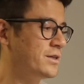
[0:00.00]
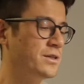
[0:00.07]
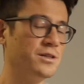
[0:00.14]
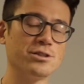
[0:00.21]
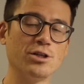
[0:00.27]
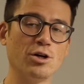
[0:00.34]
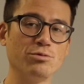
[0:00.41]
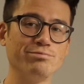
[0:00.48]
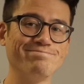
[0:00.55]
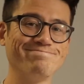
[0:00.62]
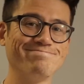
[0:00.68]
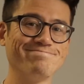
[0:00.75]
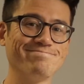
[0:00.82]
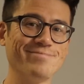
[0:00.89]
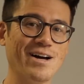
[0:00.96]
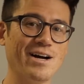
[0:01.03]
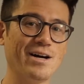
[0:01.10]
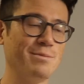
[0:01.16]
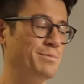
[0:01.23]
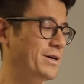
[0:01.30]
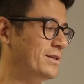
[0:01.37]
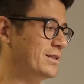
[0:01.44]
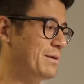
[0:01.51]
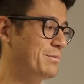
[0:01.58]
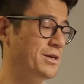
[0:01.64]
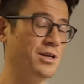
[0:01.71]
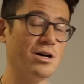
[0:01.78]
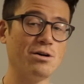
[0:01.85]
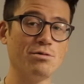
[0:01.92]
So let
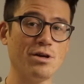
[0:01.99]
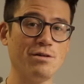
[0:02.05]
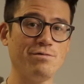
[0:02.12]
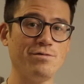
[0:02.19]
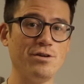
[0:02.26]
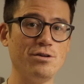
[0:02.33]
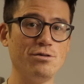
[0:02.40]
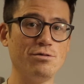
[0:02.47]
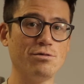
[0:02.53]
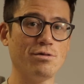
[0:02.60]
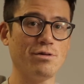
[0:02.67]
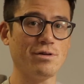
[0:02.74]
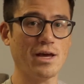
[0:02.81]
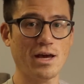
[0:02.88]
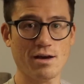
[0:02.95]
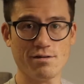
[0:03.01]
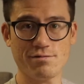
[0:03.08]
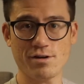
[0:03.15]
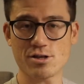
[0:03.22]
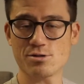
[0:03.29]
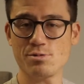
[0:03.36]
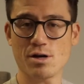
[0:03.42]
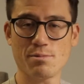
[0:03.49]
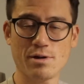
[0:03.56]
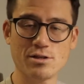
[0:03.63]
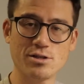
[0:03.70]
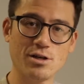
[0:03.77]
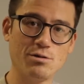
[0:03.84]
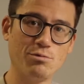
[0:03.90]
me know if you have
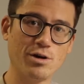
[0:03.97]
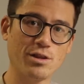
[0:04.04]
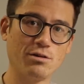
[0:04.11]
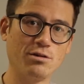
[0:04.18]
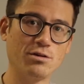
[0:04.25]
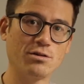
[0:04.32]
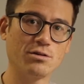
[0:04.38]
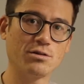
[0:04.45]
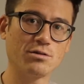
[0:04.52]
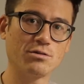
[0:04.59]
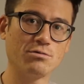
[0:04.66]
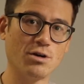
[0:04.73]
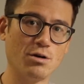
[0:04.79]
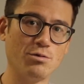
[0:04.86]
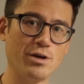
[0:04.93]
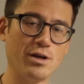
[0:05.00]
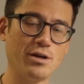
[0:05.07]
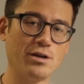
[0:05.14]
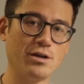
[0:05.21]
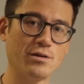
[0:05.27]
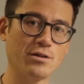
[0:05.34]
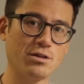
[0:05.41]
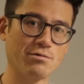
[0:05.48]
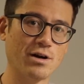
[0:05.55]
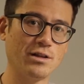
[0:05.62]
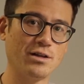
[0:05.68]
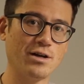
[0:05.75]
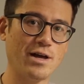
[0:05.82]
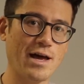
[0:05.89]
experimented with growing
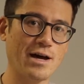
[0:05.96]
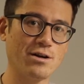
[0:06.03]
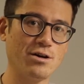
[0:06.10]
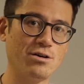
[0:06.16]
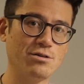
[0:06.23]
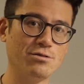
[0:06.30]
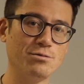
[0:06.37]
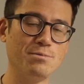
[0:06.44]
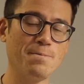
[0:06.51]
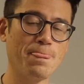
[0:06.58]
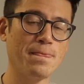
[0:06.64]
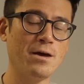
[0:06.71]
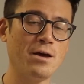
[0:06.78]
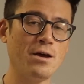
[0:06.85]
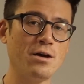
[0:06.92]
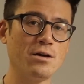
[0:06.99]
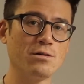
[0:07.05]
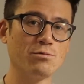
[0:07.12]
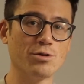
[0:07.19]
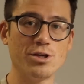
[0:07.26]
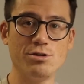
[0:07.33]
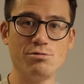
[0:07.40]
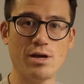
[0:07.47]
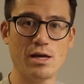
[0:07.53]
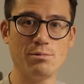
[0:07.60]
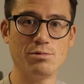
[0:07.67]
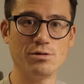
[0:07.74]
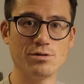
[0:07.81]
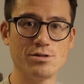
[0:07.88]
chlorella at home. Were you
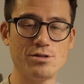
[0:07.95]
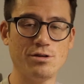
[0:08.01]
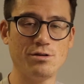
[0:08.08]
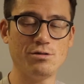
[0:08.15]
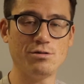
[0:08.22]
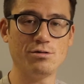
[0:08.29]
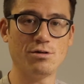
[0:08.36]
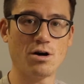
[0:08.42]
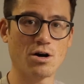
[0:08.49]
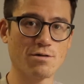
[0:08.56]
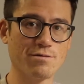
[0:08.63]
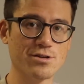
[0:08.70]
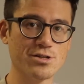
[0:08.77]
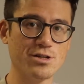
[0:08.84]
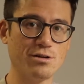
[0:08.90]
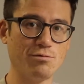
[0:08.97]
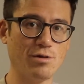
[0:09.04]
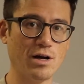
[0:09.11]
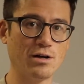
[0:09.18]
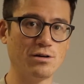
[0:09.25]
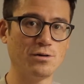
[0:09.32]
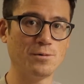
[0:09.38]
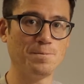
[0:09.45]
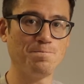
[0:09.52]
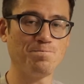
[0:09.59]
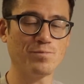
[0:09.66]
able to harvest it well?